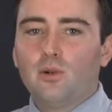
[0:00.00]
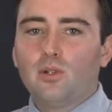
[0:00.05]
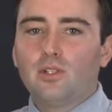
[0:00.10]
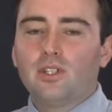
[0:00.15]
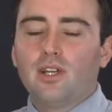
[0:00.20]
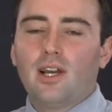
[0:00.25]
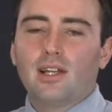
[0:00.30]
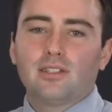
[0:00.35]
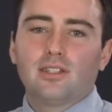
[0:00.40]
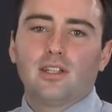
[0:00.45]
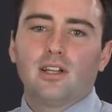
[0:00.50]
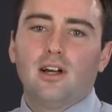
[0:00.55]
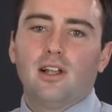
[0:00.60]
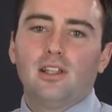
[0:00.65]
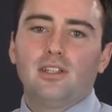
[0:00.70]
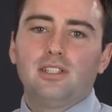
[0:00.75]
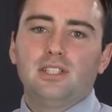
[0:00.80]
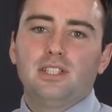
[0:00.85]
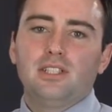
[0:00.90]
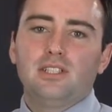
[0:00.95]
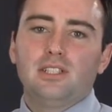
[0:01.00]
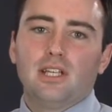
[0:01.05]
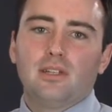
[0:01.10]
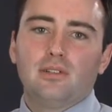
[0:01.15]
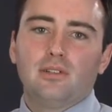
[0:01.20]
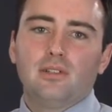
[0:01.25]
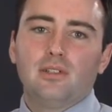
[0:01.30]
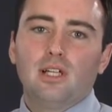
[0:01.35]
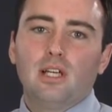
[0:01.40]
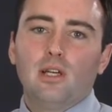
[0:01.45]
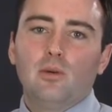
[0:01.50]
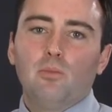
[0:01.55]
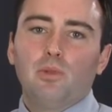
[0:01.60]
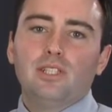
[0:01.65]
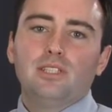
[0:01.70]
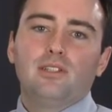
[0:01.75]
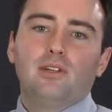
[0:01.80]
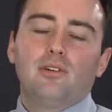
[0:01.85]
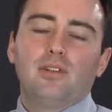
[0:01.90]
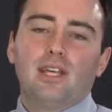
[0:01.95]
or toxicology in general,
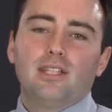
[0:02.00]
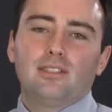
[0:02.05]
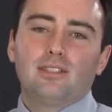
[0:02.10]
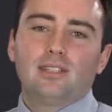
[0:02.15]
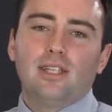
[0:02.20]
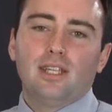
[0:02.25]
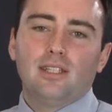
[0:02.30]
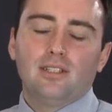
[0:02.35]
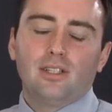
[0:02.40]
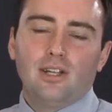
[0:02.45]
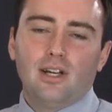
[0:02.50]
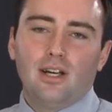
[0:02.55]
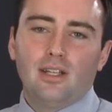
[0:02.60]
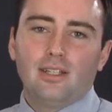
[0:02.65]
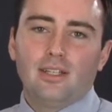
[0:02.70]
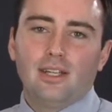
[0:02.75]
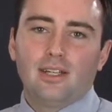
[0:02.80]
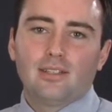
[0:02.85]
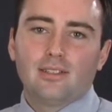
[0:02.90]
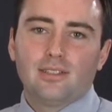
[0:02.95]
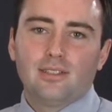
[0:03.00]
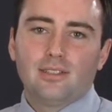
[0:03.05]
please don't hesitate to contact